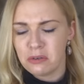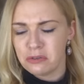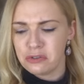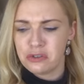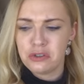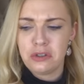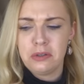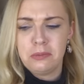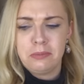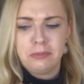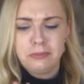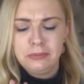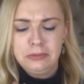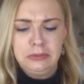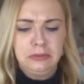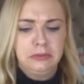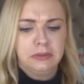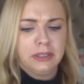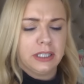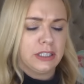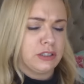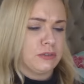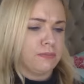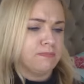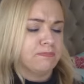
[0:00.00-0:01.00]
not Chypre. Oh,
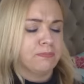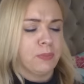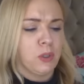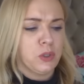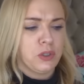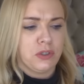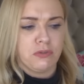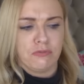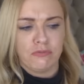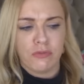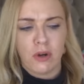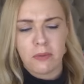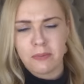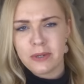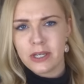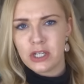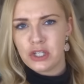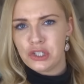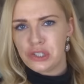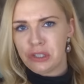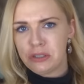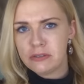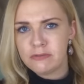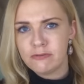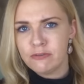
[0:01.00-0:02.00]
that's modern
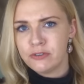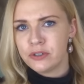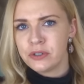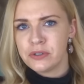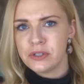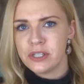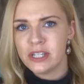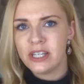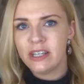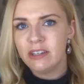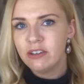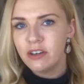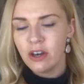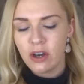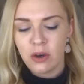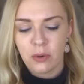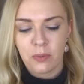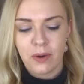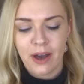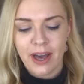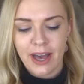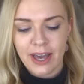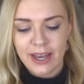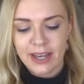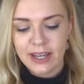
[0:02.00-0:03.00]
rubbish. Fruity, go
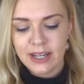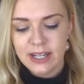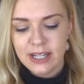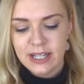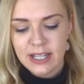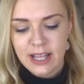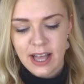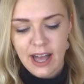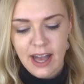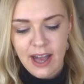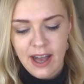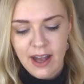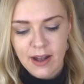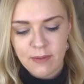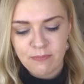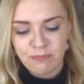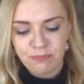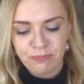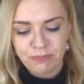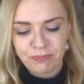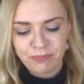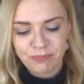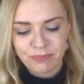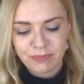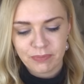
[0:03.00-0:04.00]
away.
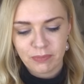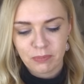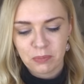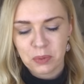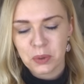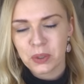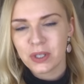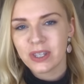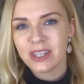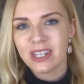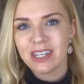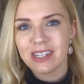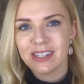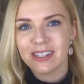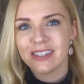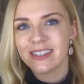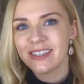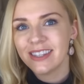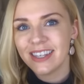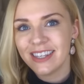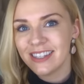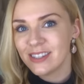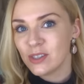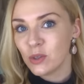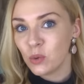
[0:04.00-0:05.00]
But this
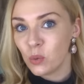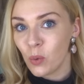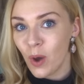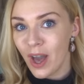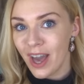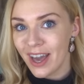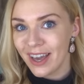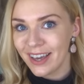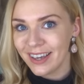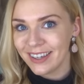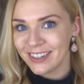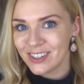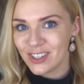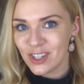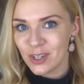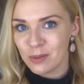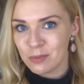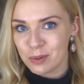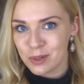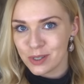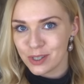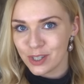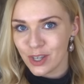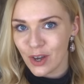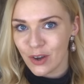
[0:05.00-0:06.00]
is the way
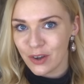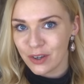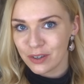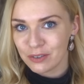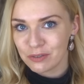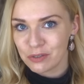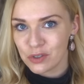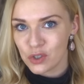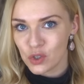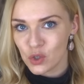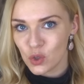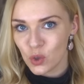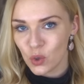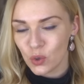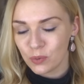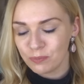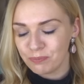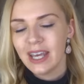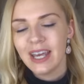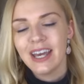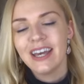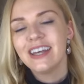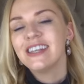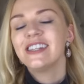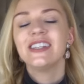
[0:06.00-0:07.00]
Chypre is going, for sure.
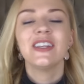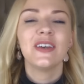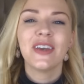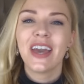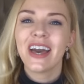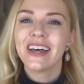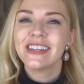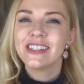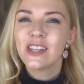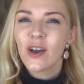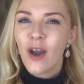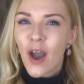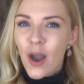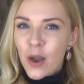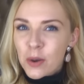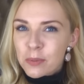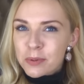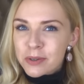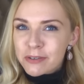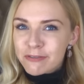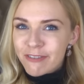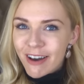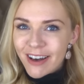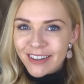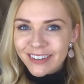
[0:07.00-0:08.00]
So yeah, so I hope
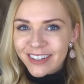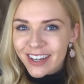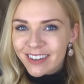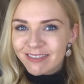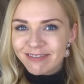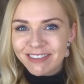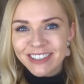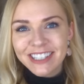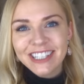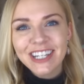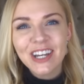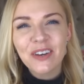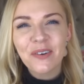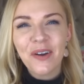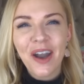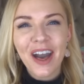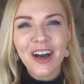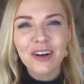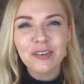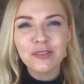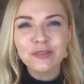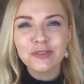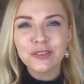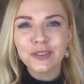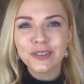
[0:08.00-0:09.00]
you found that video
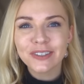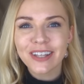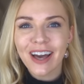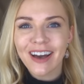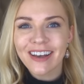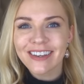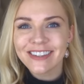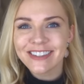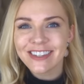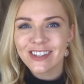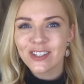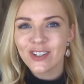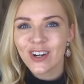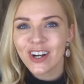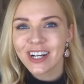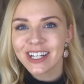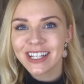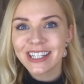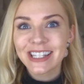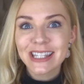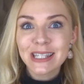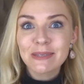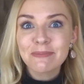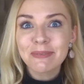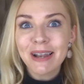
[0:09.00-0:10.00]
helpful, guys, to try and
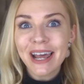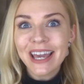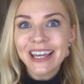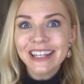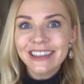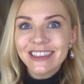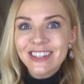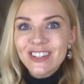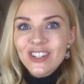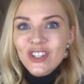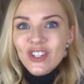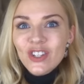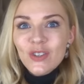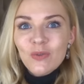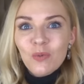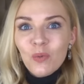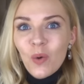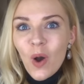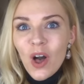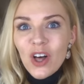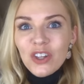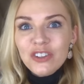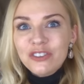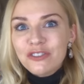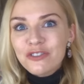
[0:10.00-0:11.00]
explain the
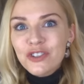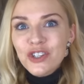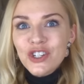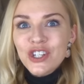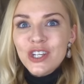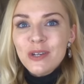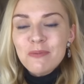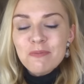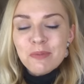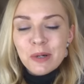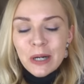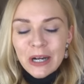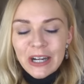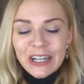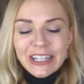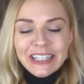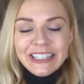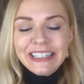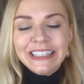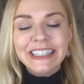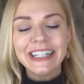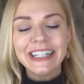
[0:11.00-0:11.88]
world of Chypre.